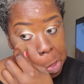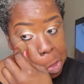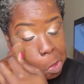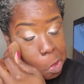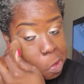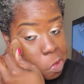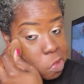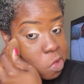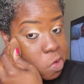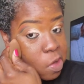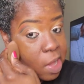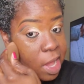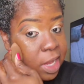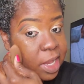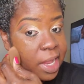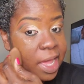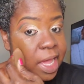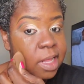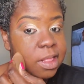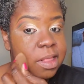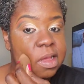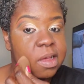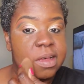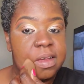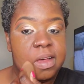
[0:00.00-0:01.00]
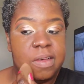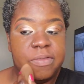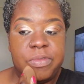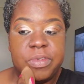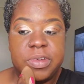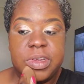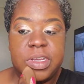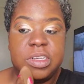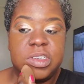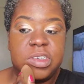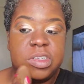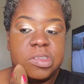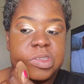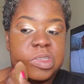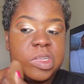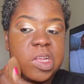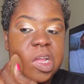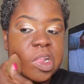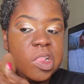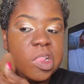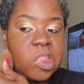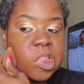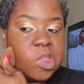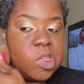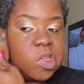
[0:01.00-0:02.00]
So I like the coverage
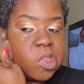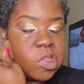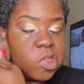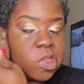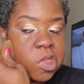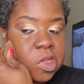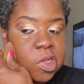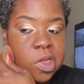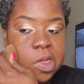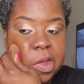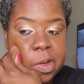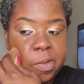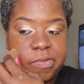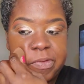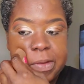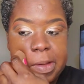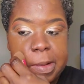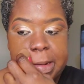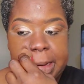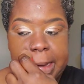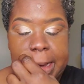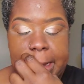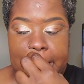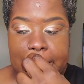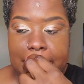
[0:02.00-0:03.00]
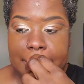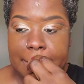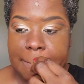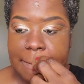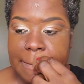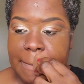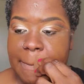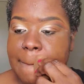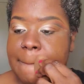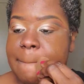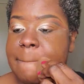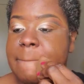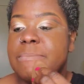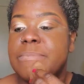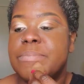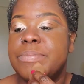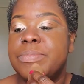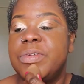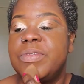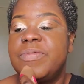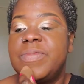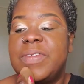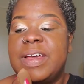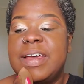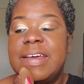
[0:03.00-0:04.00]
that this foundation
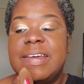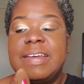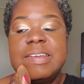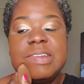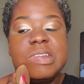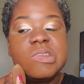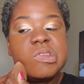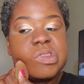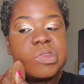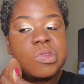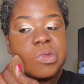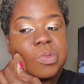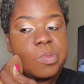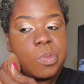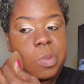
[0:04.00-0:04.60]
provides.